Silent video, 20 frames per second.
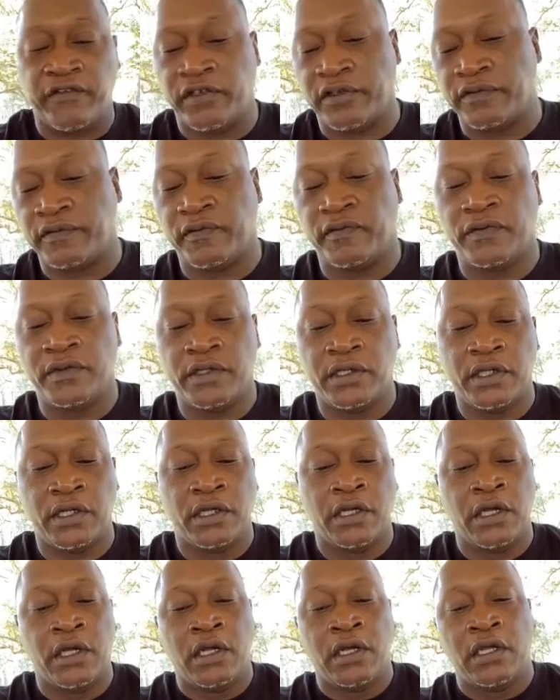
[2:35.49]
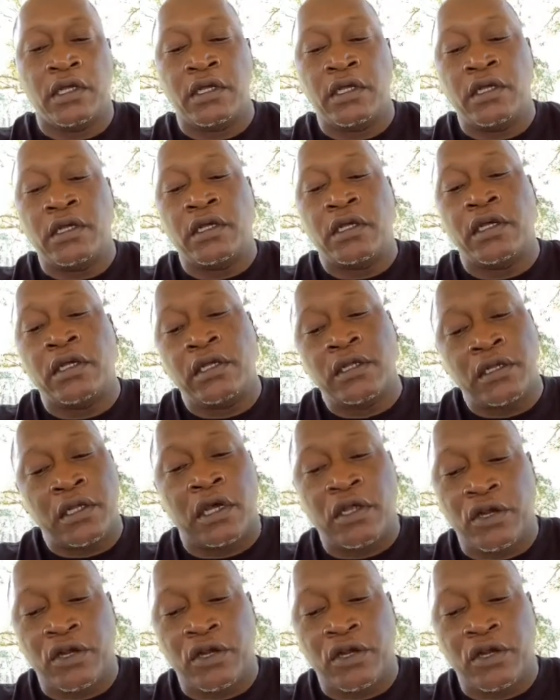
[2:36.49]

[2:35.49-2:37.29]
it.